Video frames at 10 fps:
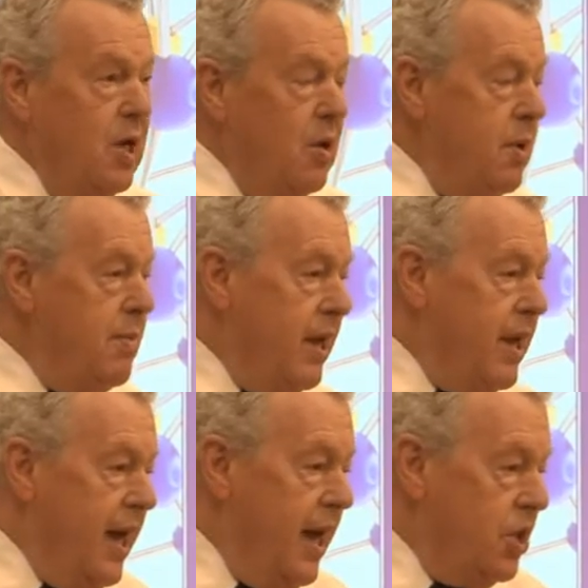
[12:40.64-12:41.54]
We might
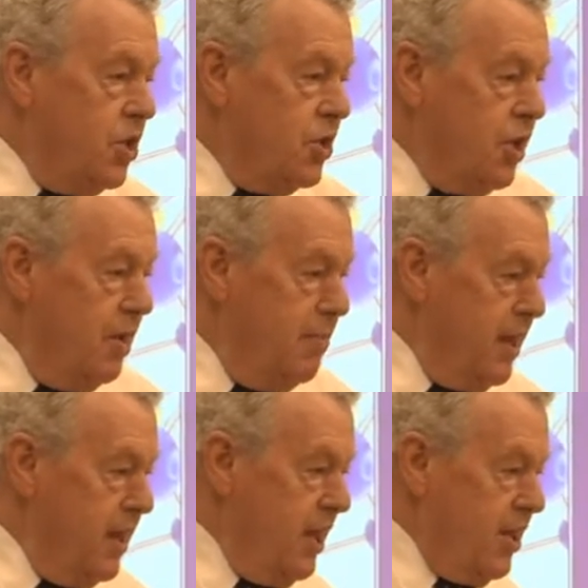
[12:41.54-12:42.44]
get anxious on a
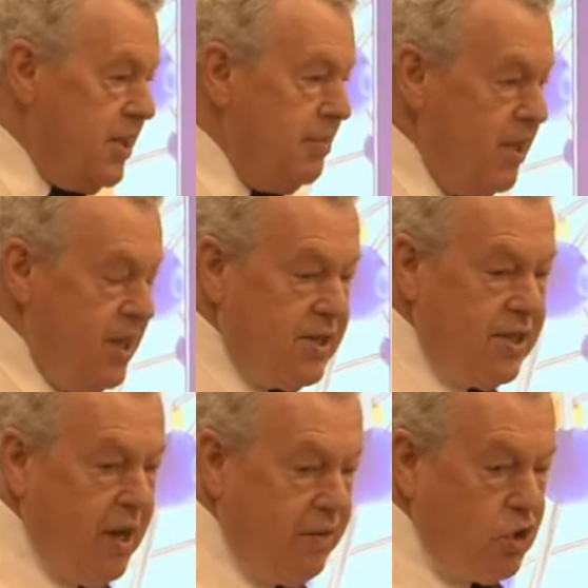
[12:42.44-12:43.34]
Monday. Some of these
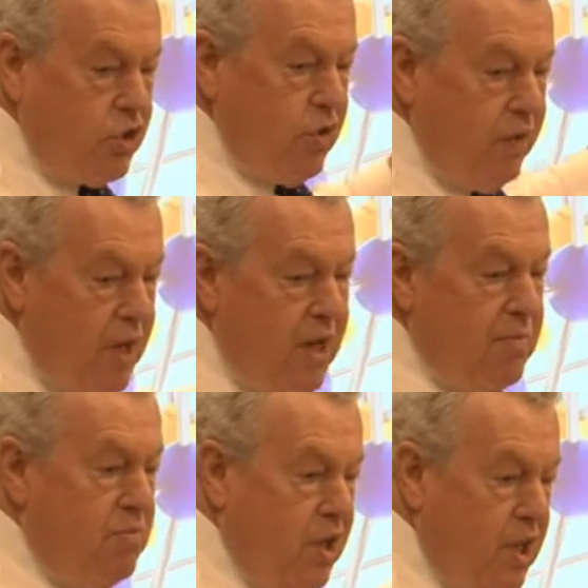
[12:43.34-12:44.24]
I've just sort of
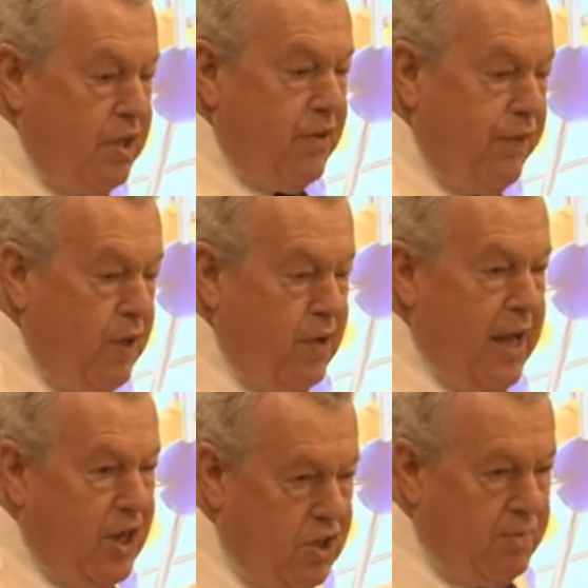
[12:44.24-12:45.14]
put a few
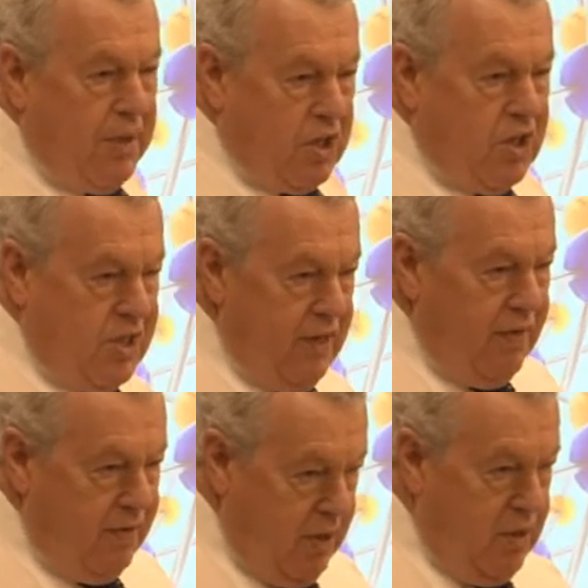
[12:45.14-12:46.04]
extra pictures
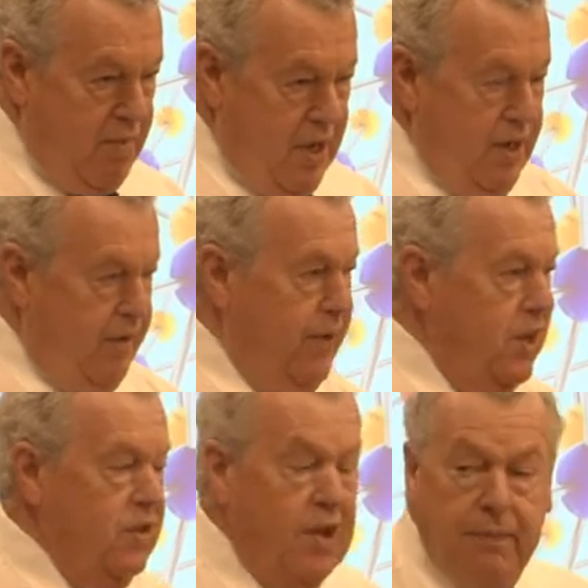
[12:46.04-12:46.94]
in that you might not
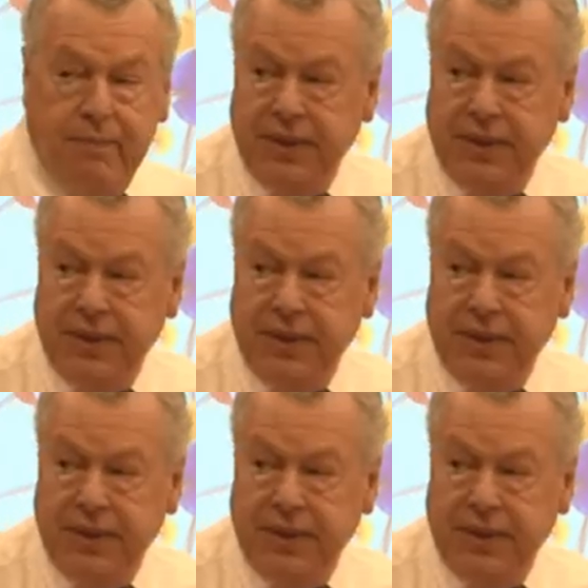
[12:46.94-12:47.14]
find you got.